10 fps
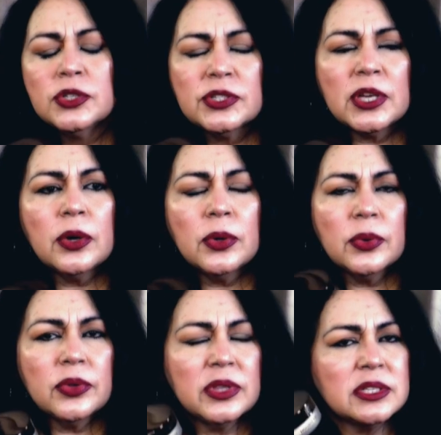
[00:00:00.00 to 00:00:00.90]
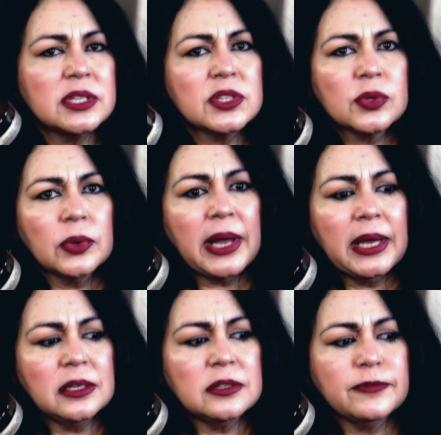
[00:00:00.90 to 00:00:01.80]
So this is
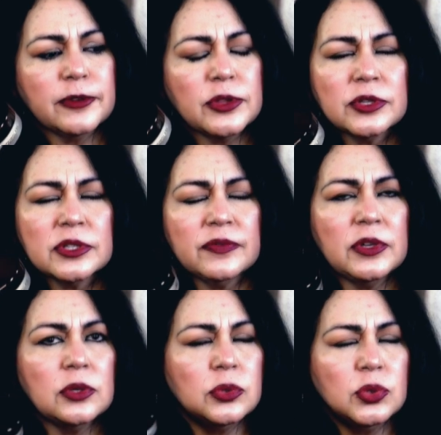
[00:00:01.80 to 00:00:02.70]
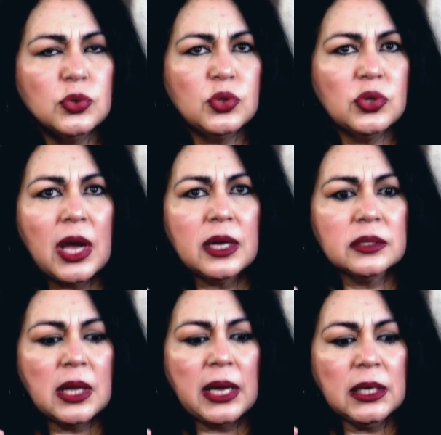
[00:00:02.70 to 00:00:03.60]
great for those of you who do
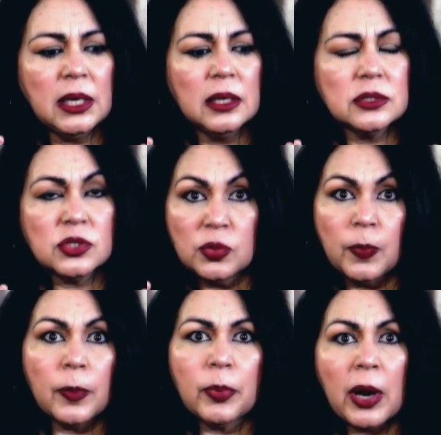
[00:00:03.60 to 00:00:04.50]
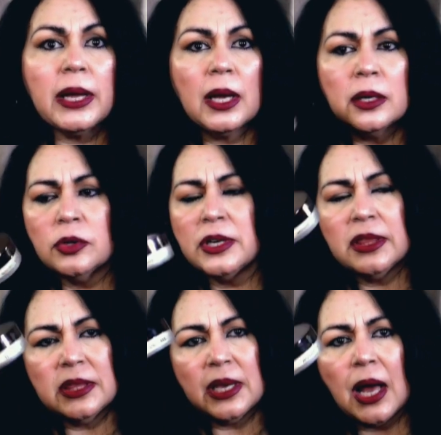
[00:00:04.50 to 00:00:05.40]
not like it super bright
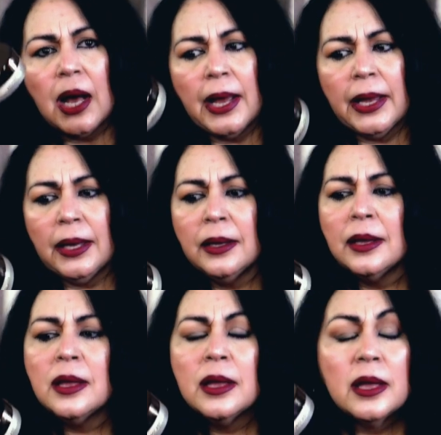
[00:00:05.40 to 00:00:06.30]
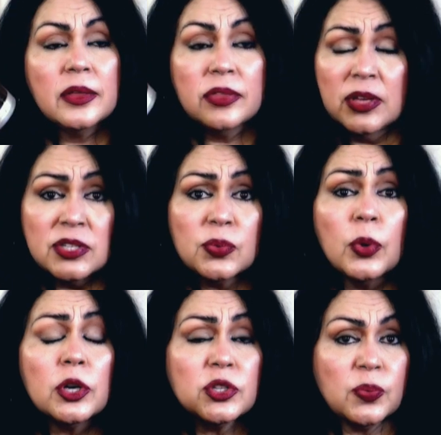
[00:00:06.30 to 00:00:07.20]
underneath the eye. This
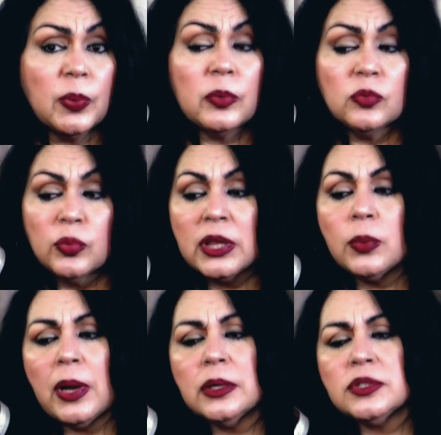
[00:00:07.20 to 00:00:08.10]
works really well